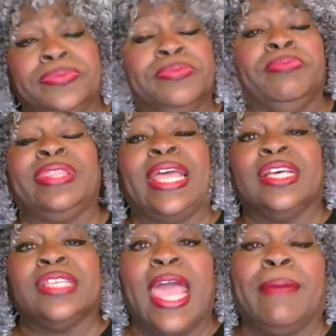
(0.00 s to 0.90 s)
But that
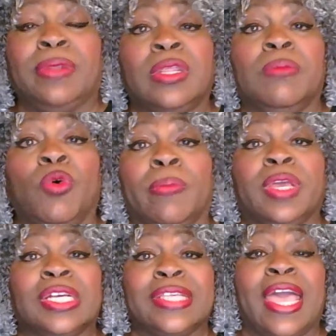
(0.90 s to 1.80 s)
doesn't happen anymore
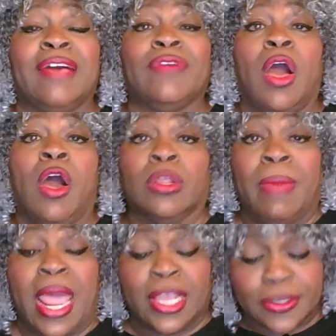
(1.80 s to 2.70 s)
because I have an
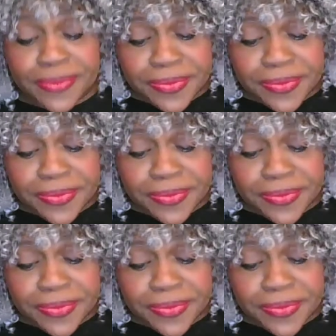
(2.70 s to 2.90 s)
automatic